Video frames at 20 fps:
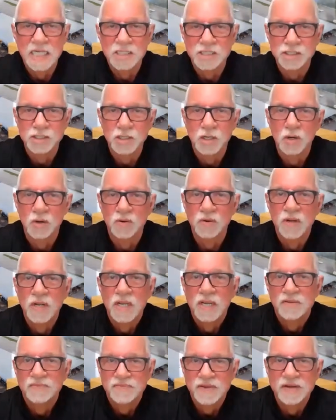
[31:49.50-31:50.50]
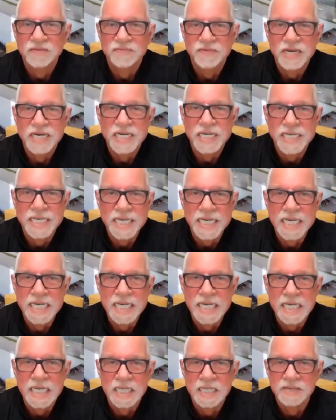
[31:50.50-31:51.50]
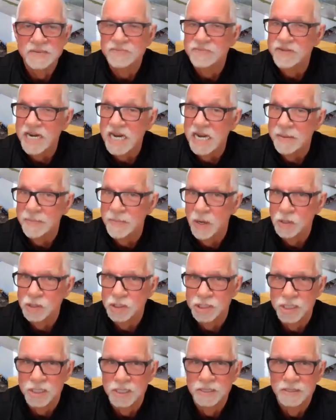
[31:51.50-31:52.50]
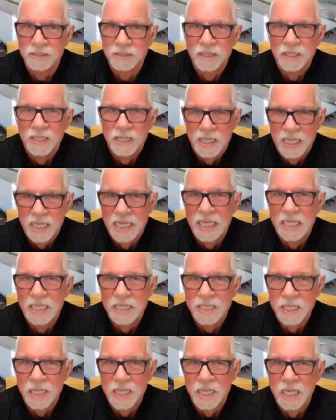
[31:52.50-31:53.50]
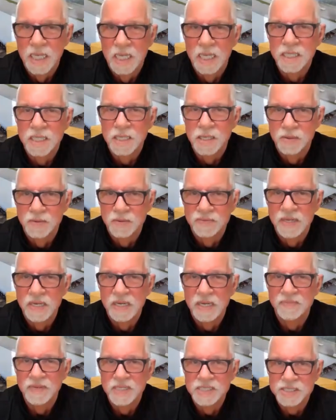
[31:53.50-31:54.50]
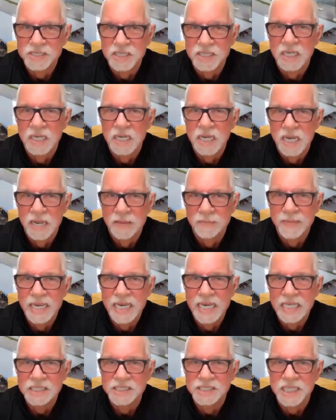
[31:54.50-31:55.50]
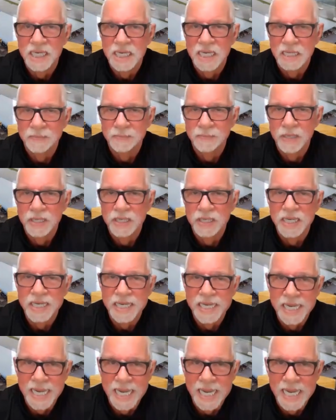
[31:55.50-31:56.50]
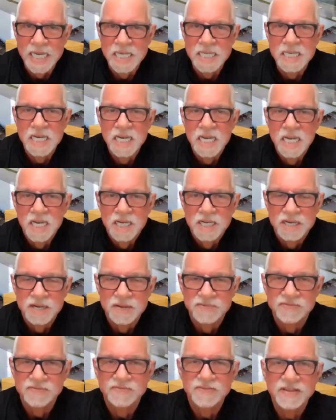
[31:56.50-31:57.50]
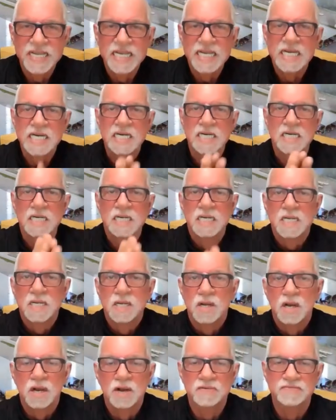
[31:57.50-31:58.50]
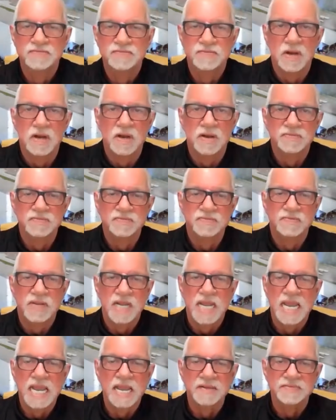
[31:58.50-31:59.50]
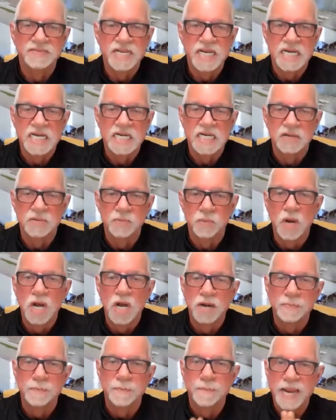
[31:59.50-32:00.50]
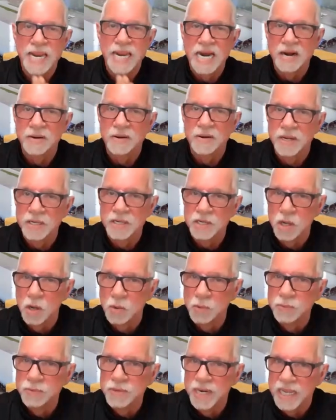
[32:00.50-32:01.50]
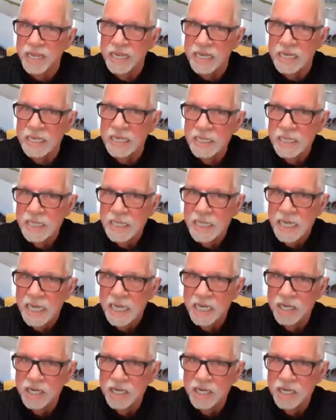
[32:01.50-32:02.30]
so when we did, very emotional and, was amazing. But again, the fear of having the one parent only and